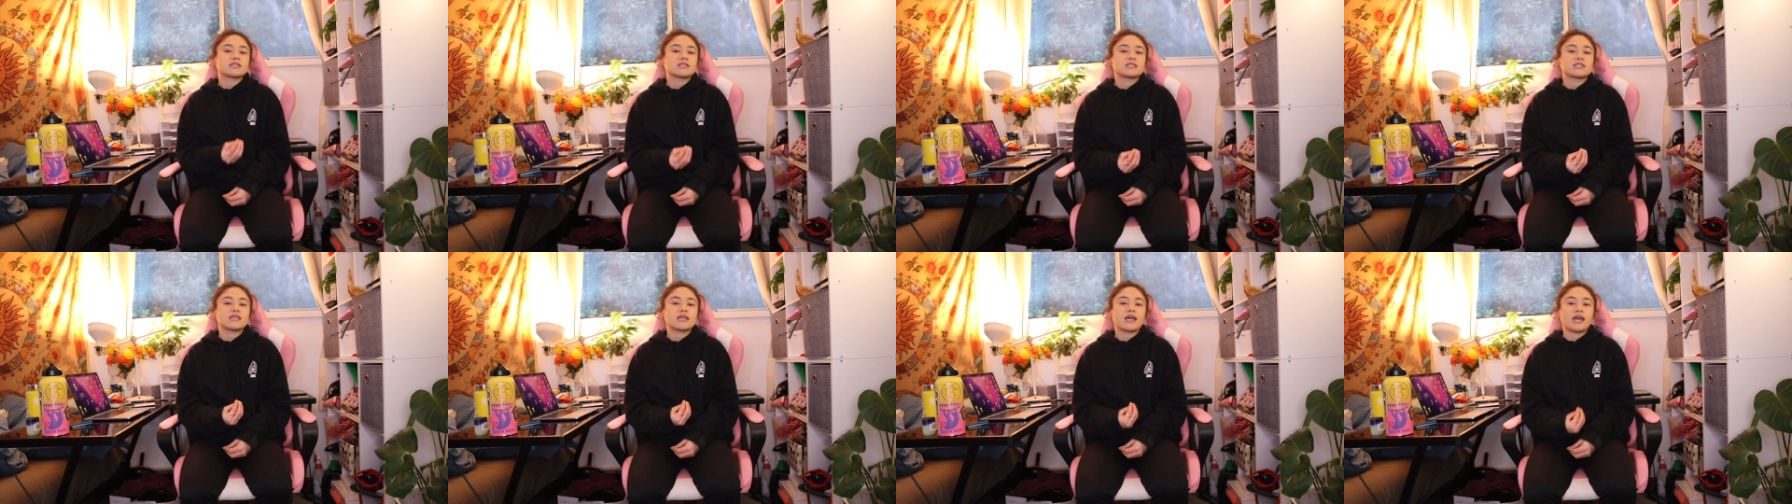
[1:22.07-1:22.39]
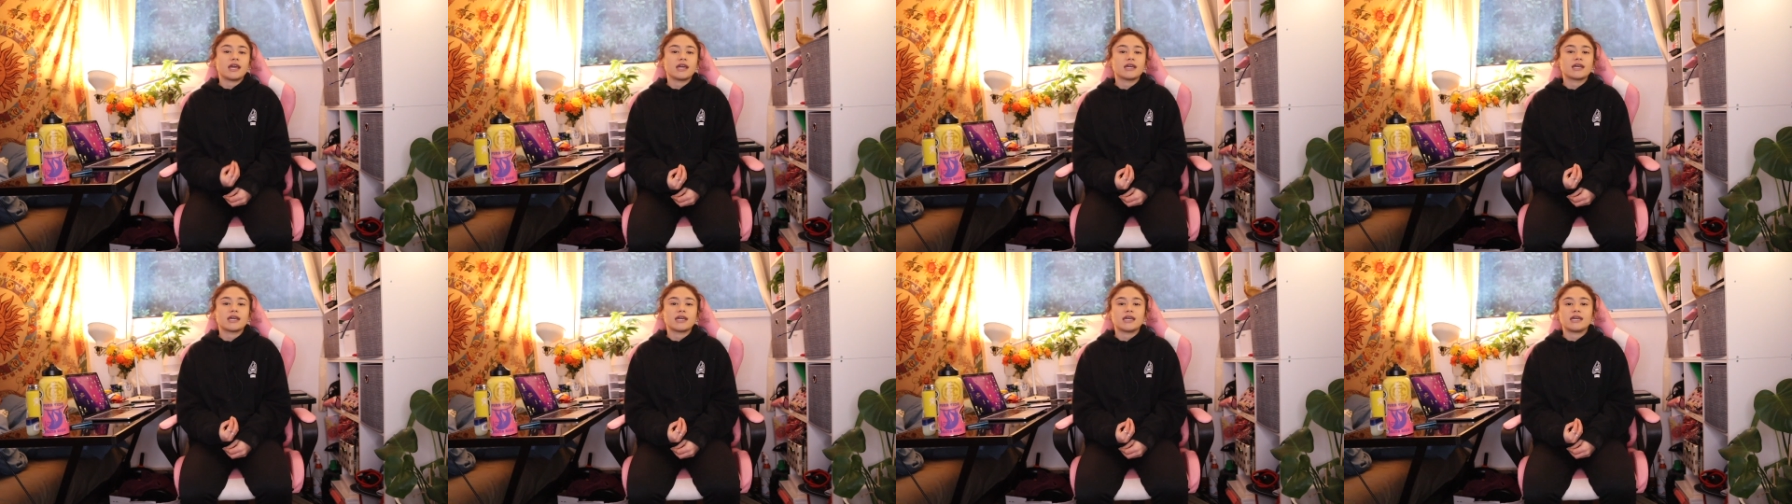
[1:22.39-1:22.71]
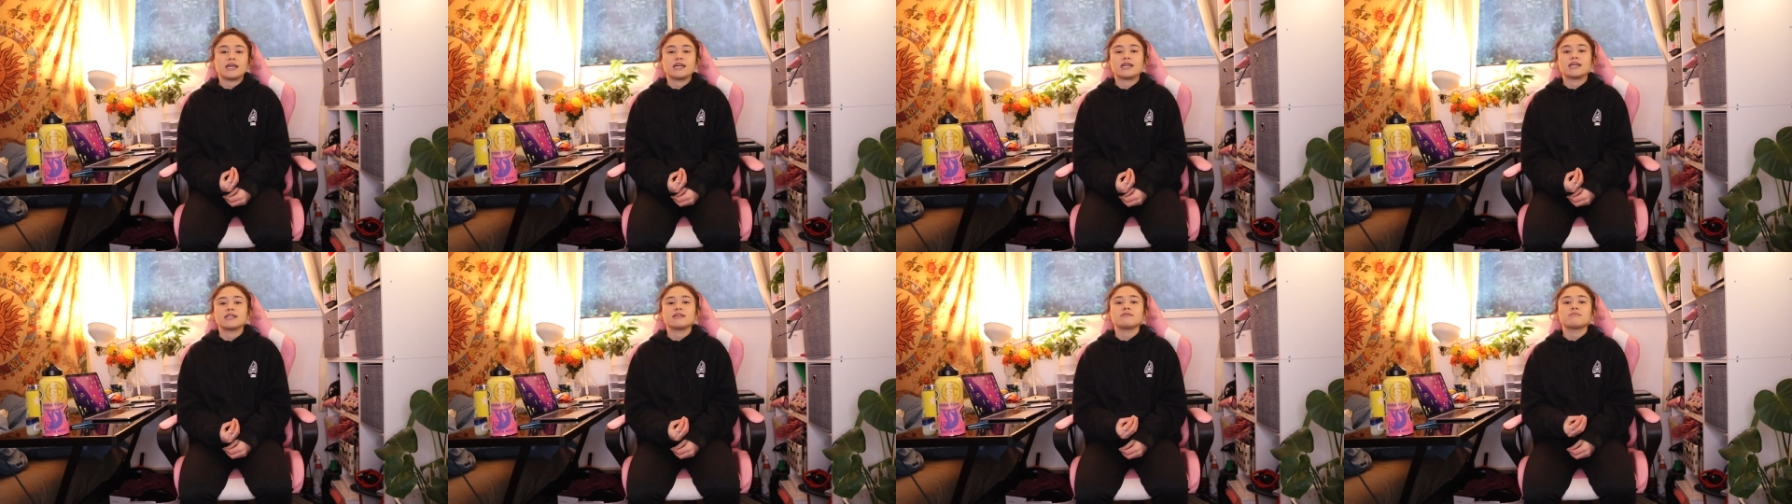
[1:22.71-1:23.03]
take
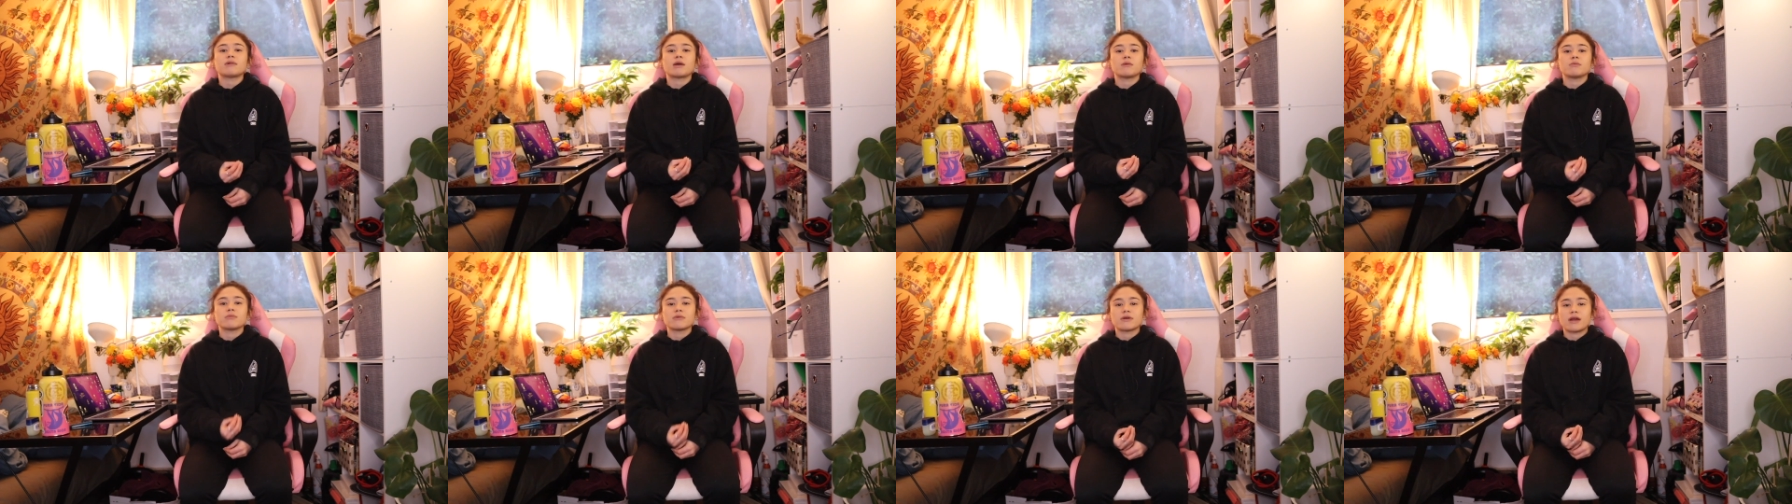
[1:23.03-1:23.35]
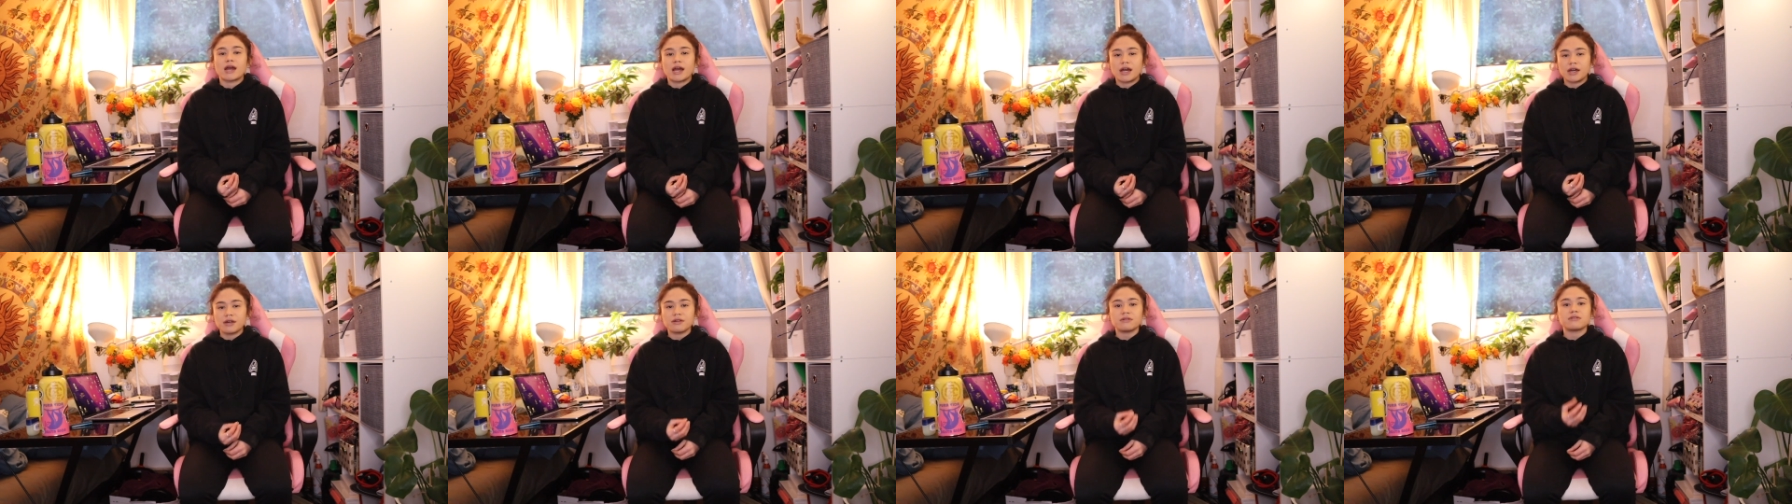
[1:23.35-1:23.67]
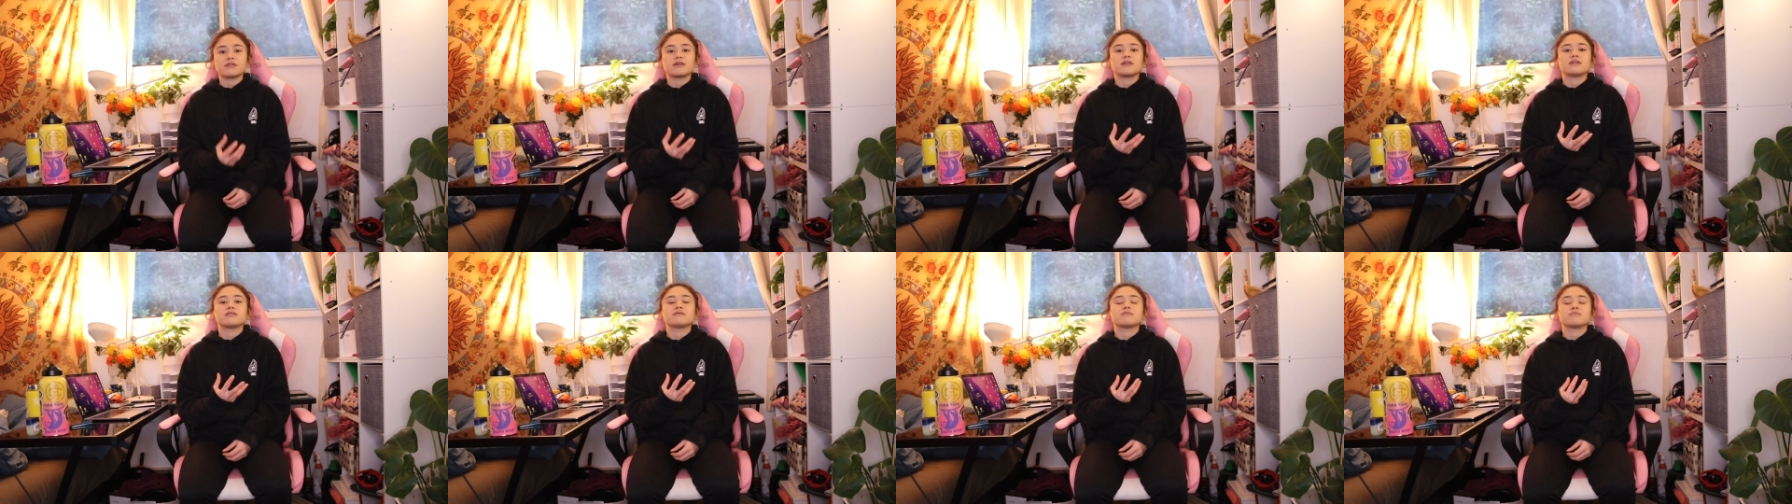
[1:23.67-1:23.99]
in my
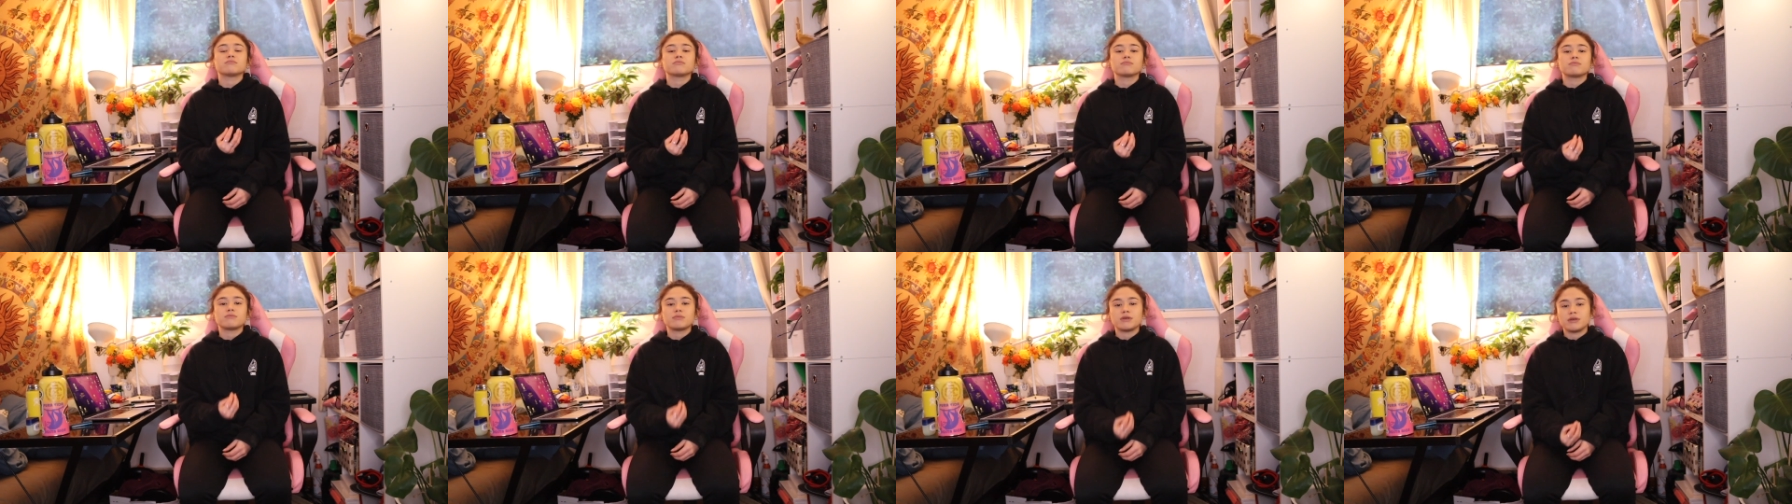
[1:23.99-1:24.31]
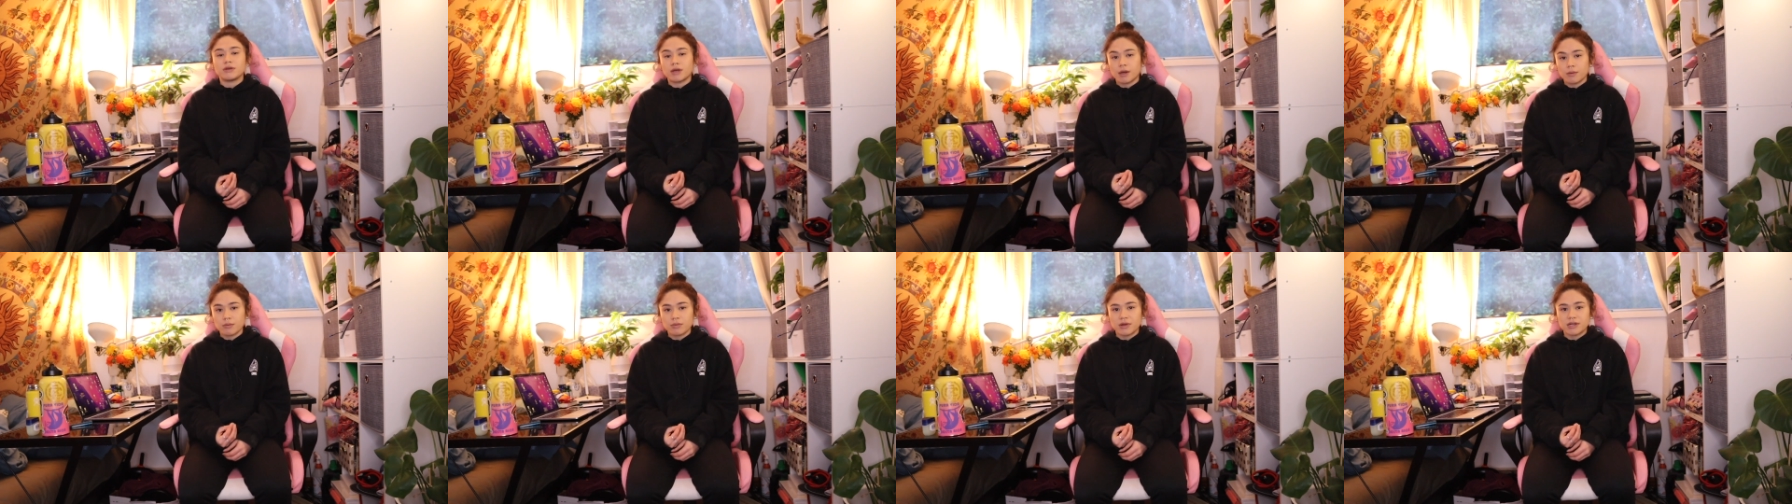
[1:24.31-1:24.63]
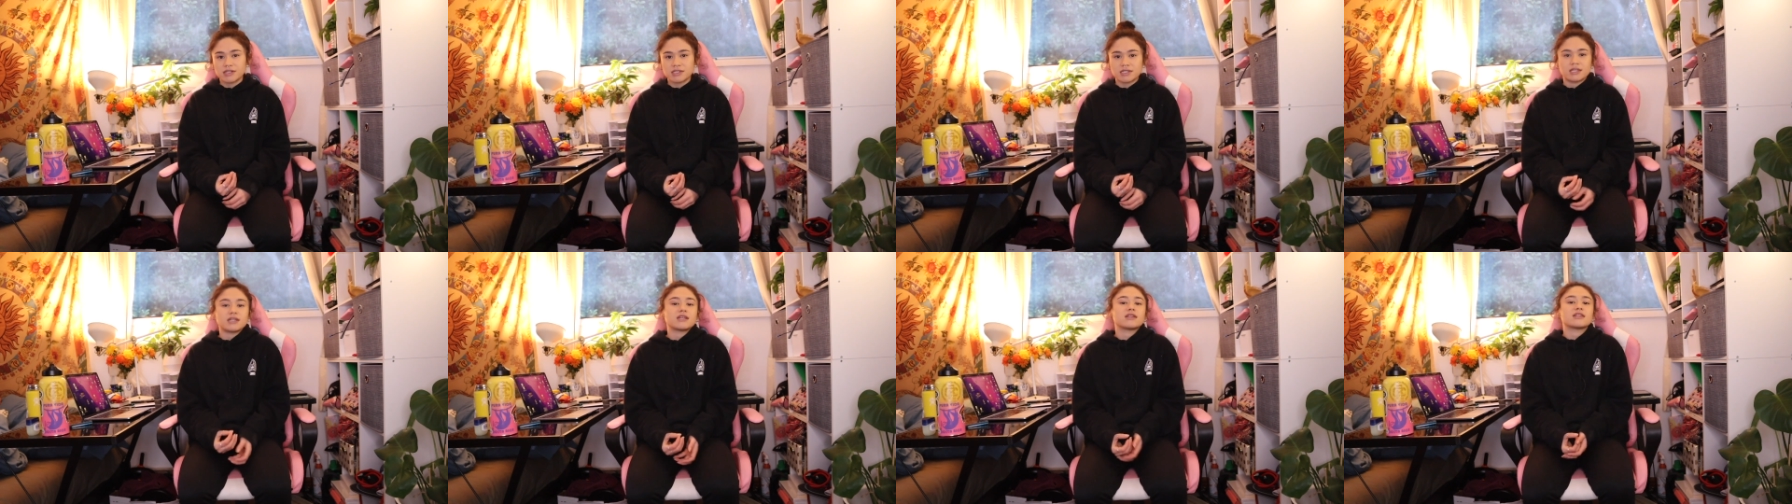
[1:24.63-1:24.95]
breath and become
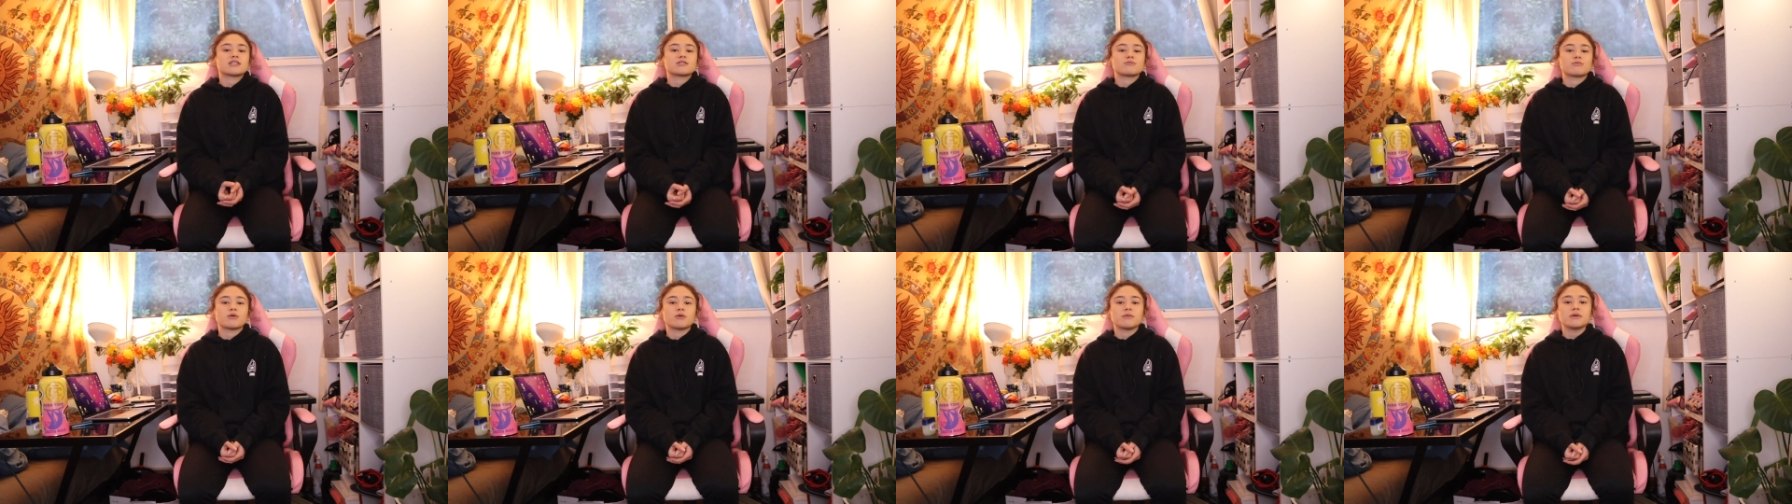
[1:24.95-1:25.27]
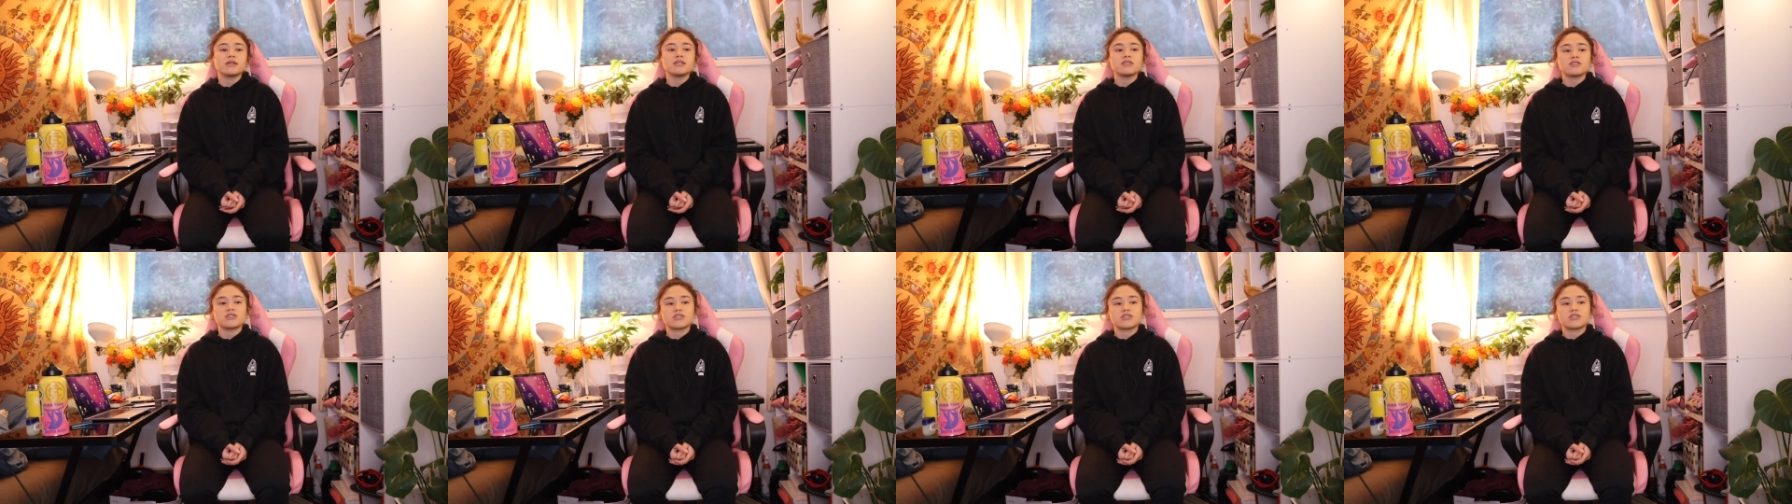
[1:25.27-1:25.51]
present in this moment.